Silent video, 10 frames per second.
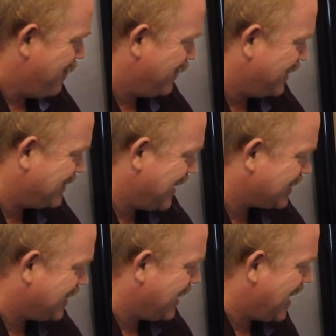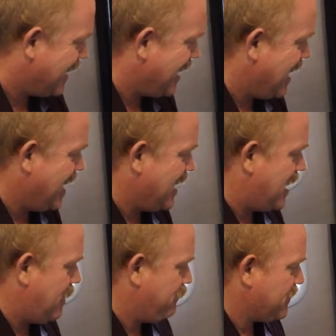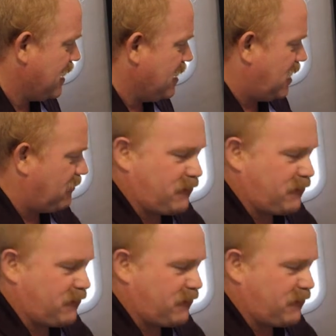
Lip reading: but it's actually got a